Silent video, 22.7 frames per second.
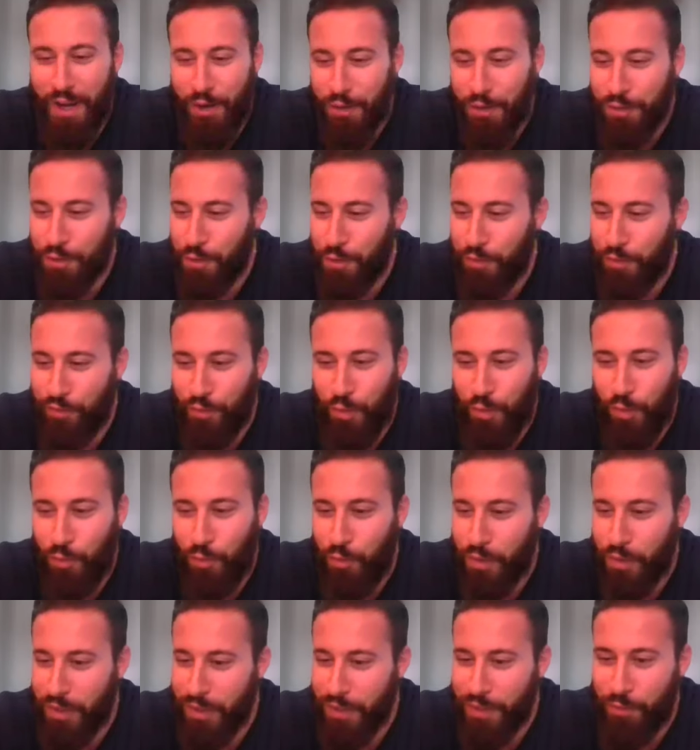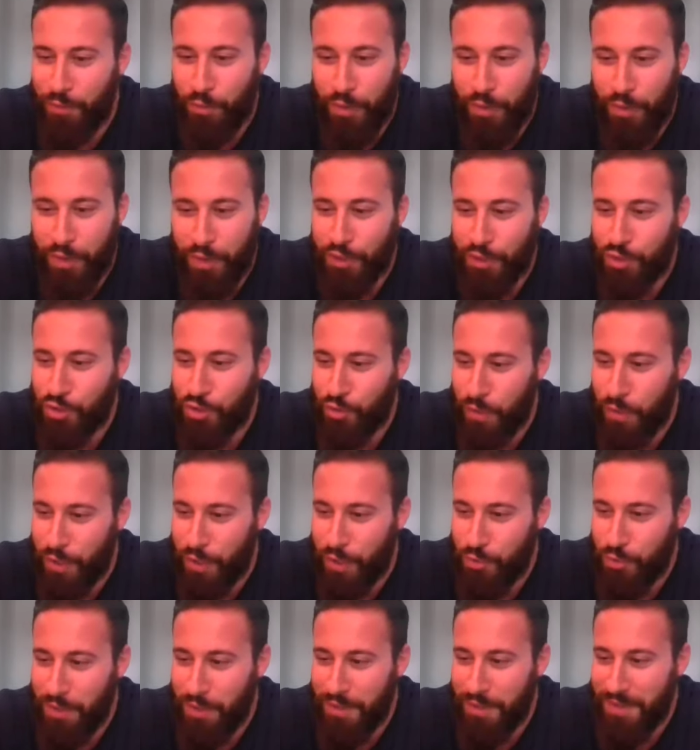hairdo for a really, really
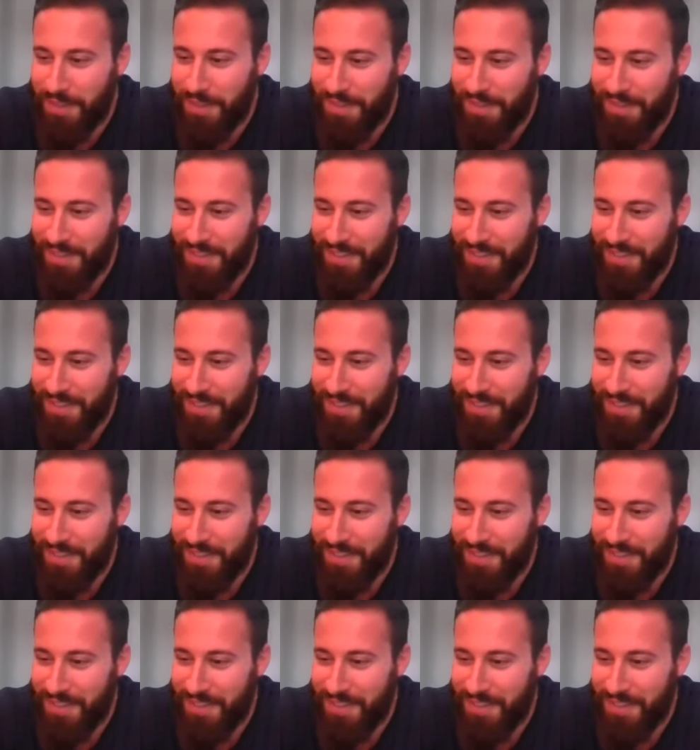strange one.